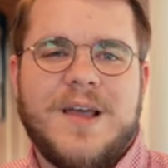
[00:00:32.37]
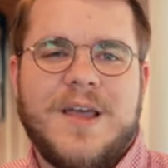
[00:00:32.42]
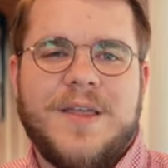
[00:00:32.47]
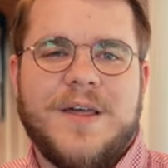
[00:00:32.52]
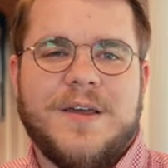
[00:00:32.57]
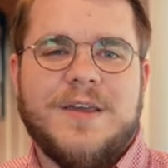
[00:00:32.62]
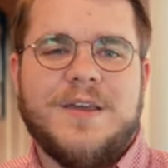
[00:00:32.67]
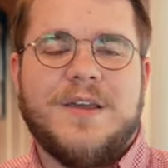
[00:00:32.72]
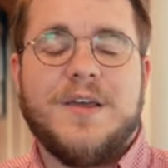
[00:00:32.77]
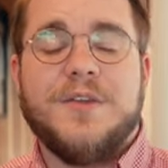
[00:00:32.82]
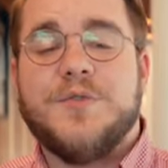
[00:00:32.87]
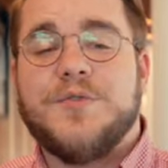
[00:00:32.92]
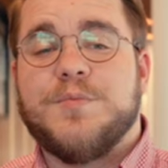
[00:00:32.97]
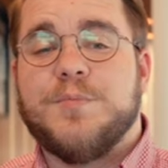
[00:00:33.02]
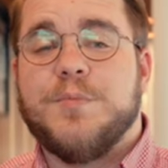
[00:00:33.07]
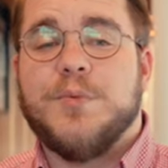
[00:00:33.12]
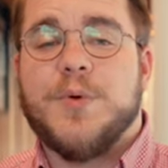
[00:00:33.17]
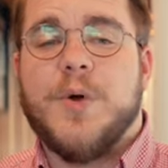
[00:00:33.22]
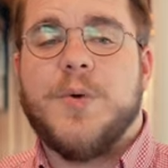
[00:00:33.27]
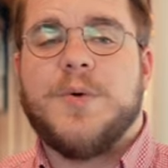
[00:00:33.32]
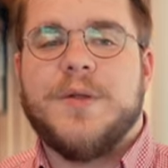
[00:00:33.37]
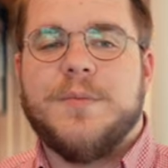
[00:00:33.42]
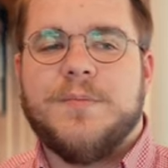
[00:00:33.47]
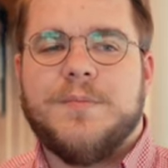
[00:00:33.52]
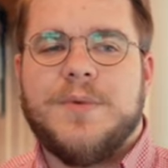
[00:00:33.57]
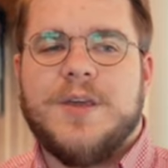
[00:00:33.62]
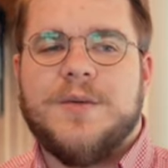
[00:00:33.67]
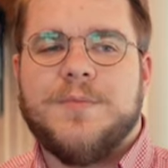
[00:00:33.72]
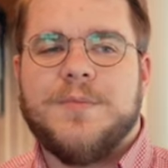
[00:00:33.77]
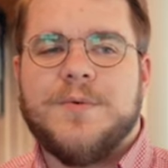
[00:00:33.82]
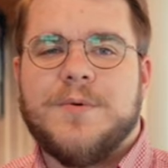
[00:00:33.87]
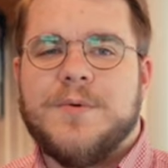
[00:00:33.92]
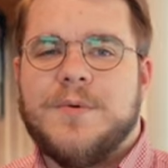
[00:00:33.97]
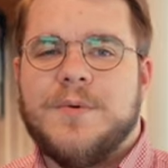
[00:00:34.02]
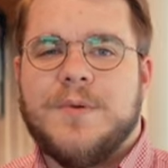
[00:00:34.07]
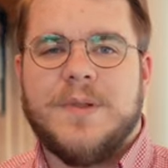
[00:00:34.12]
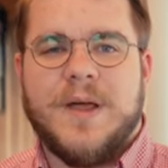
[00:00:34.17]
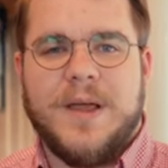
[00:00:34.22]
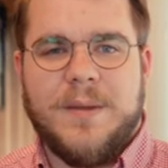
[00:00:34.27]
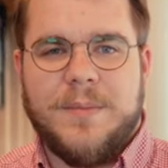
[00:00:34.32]
and that He can use broken
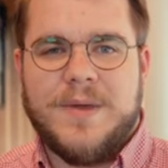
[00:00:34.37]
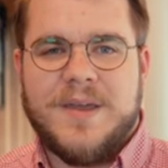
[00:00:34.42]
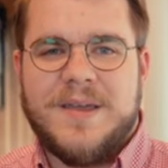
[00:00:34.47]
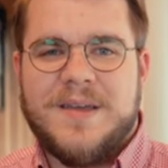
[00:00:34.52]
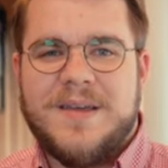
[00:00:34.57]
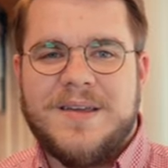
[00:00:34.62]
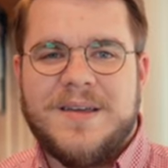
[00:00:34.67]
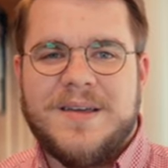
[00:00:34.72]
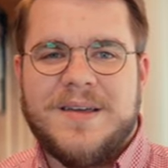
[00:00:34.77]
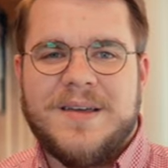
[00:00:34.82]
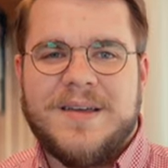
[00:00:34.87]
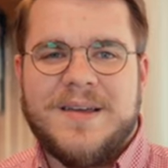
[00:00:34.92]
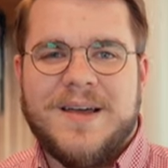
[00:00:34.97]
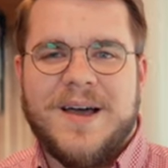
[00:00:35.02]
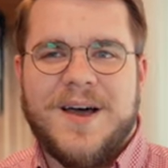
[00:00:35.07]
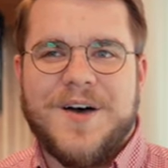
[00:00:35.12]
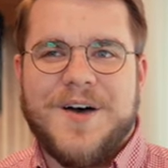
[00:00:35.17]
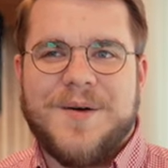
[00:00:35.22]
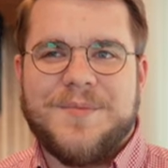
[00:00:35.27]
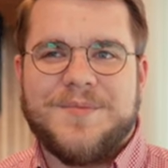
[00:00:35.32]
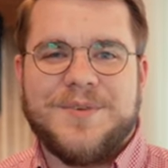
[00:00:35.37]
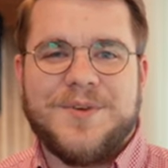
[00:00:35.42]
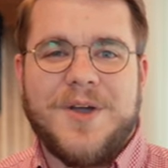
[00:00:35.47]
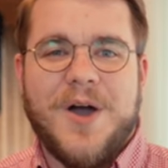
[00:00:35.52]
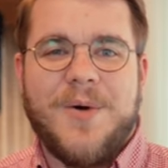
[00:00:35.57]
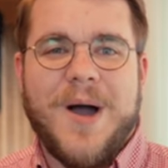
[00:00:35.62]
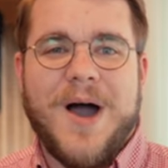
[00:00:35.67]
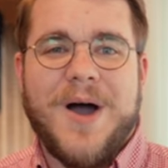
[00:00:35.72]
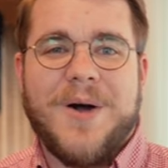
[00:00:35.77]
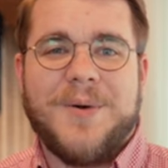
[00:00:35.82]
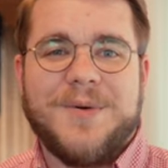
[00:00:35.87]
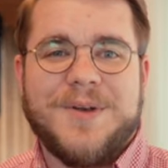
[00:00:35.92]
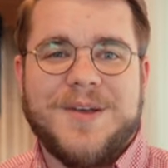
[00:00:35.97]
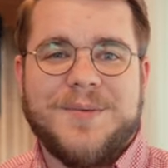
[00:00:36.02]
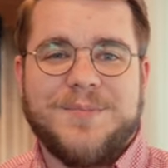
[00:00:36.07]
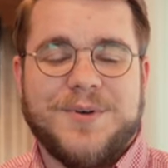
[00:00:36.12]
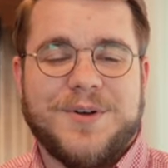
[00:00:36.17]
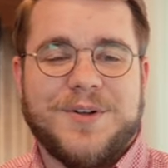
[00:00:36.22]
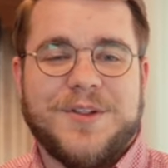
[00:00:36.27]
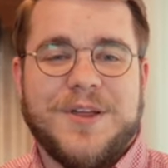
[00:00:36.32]
people like me um, to go out
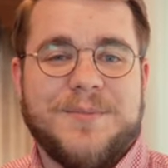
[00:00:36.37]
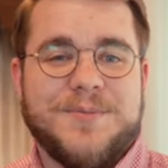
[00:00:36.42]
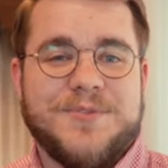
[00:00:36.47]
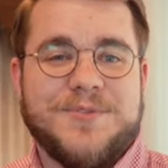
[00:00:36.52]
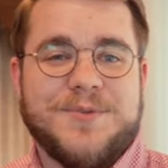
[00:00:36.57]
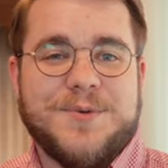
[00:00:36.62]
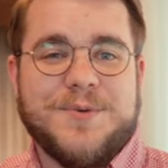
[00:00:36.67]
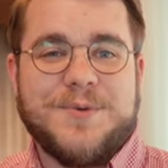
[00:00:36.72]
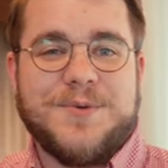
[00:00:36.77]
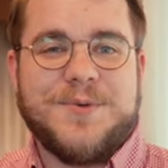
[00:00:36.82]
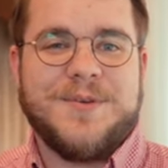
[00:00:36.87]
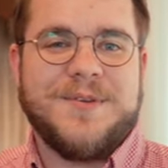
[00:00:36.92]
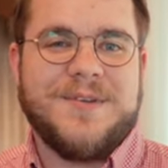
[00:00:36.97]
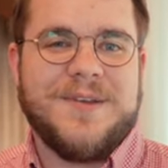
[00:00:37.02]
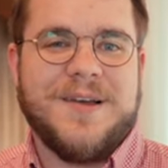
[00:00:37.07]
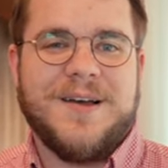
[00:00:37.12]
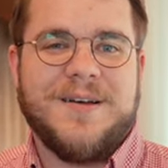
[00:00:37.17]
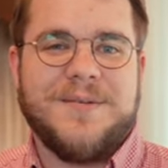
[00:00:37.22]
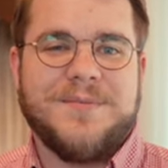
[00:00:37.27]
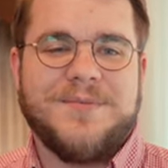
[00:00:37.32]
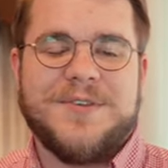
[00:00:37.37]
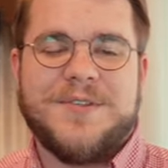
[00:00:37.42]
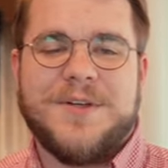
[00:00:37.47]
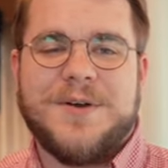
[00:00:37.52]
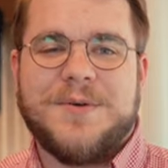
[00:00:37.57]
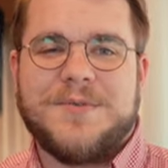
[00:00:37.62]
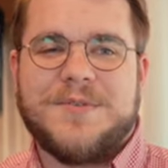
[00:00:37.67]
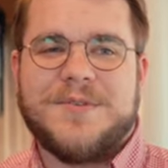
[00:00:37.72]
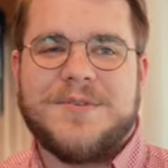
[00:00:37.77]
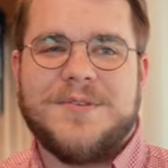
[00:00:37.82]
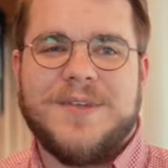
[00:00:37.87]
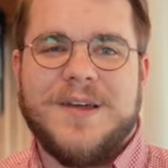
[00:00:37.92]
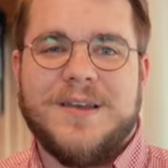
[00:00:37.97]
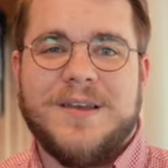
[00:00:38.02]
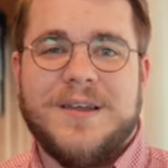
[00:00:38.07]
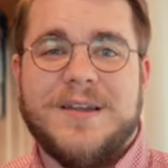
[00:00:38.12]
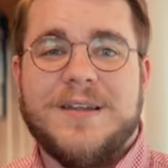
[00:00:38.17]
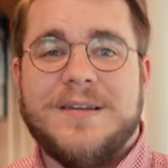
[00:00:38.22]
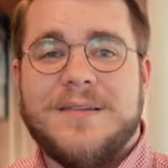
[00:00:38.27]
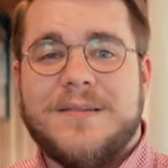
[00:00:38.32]
and proclaim truth um, to those that
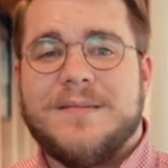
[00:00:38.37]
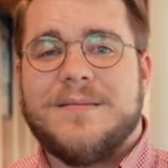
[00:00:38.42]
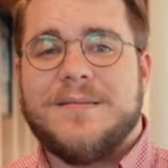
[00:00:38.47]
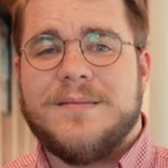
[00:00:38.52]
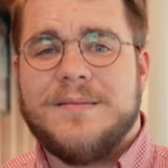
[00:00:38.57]
need it.